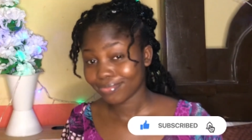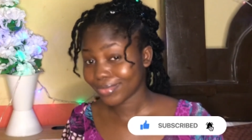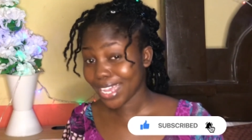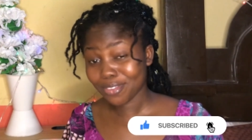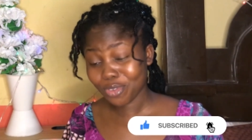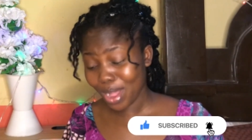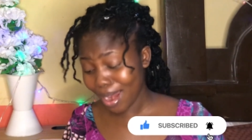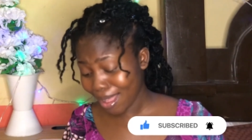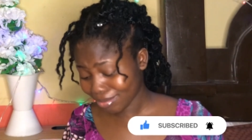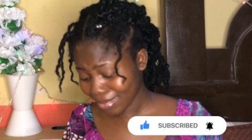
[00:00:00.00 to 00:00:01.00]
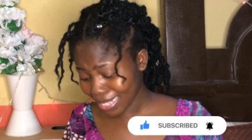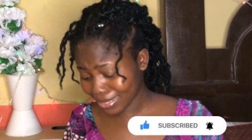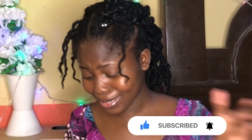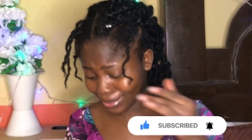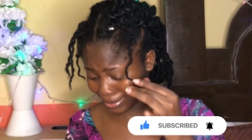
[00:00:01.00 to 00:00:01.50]
And voila, that's
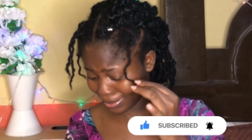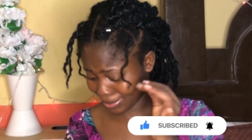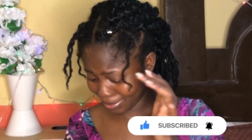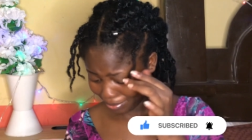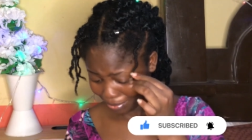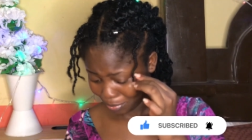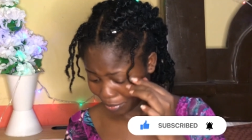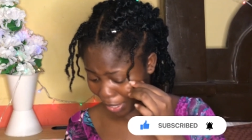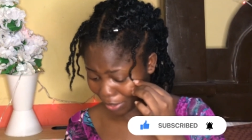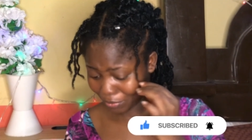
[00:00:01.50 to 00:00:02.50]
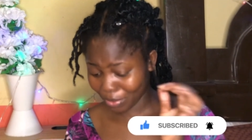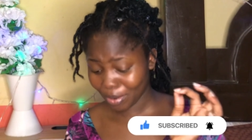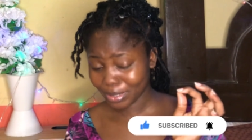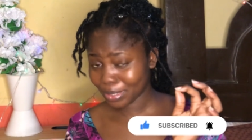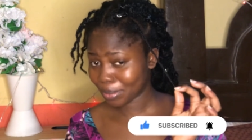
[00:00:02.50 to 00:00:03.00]
it.
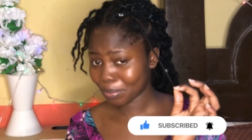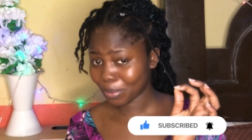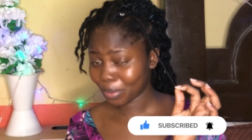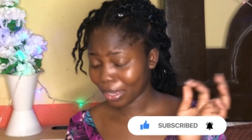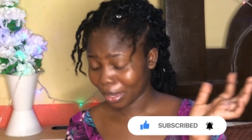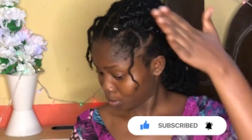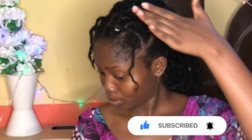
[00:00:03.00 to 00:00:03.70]
Very simple, yeah.